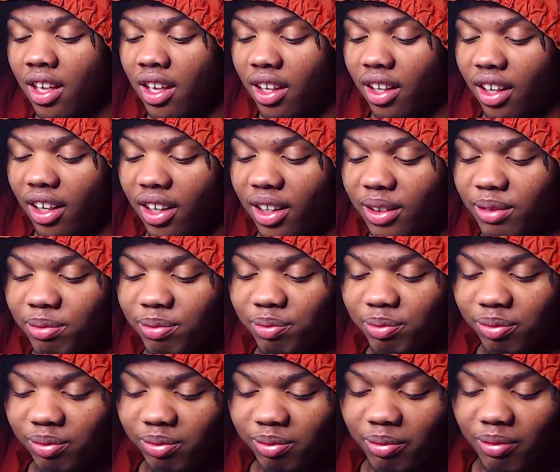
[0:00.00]

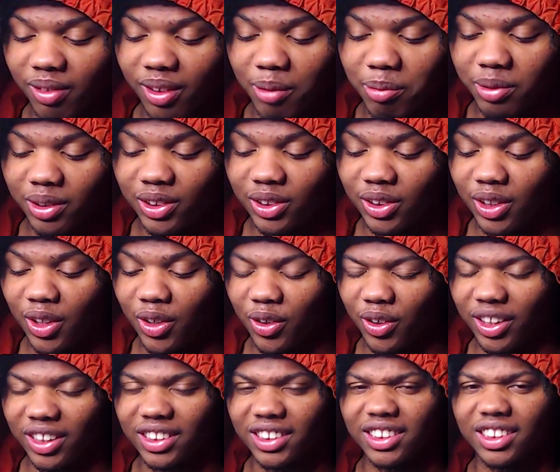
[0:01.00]
Um, but you
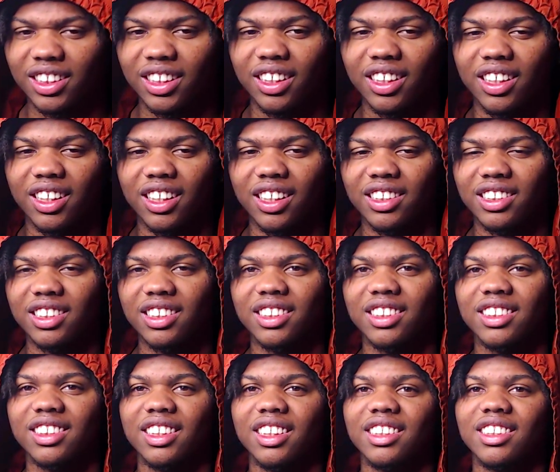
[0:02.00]
know, it's it's
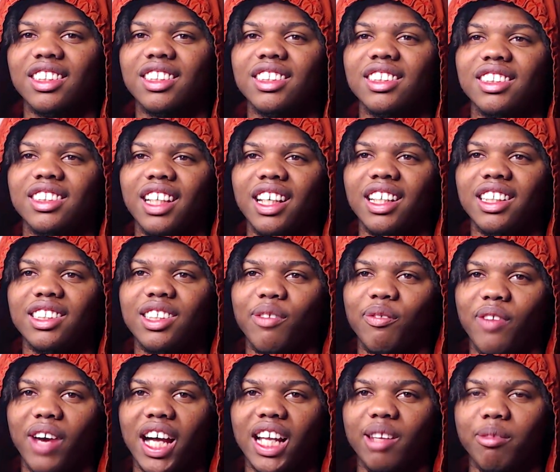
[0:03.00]
in, it's insane to
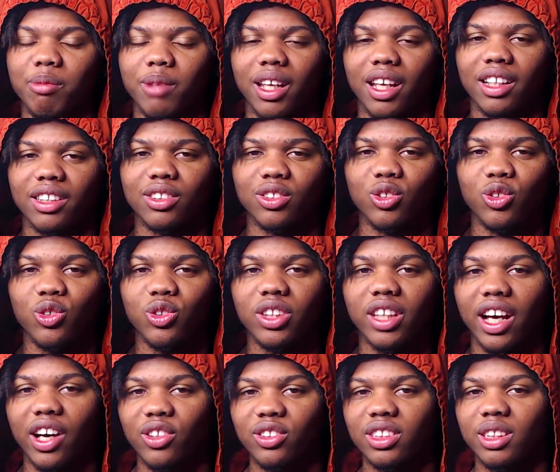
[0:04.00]
fathom that
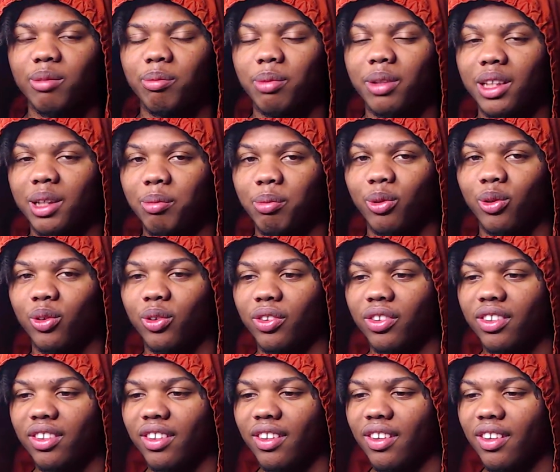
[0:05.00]
2,000 people.
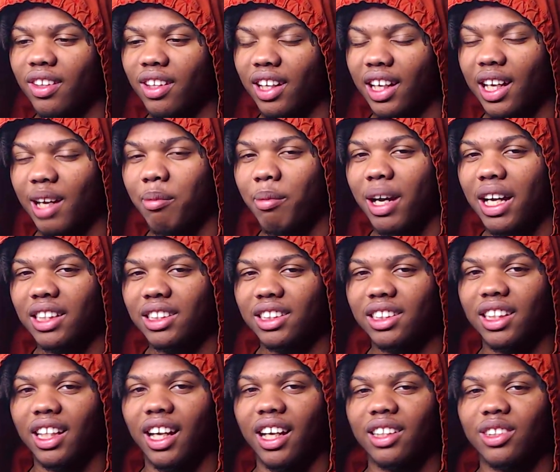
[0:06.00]
Like,
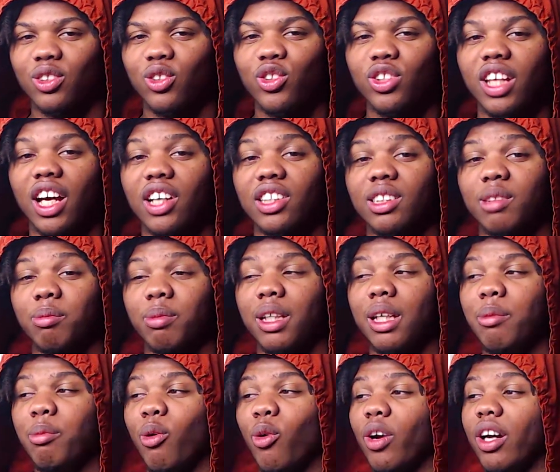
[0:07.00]
imagine that 2,000
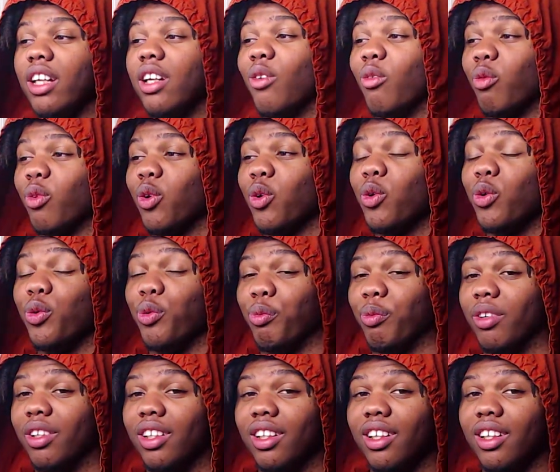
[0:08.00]
people in a room.